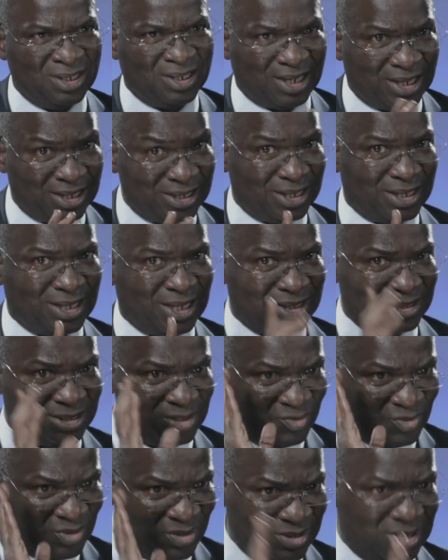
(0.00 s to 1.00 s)
And they can say,
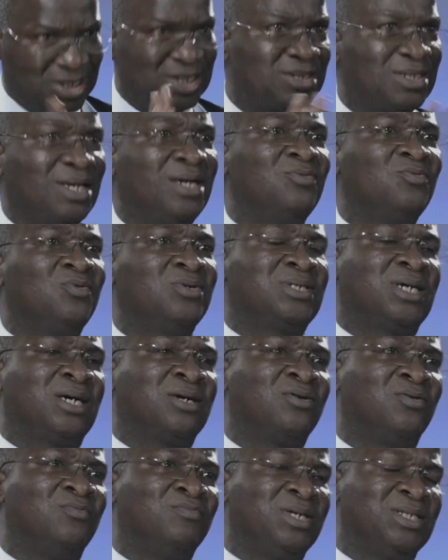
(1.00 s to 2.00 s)
we understand what our
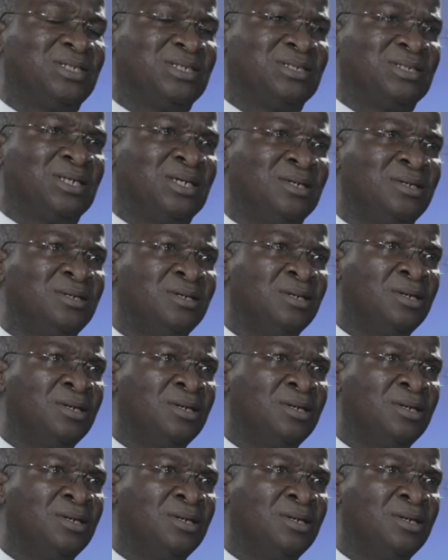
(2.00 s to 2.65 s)
government is saying.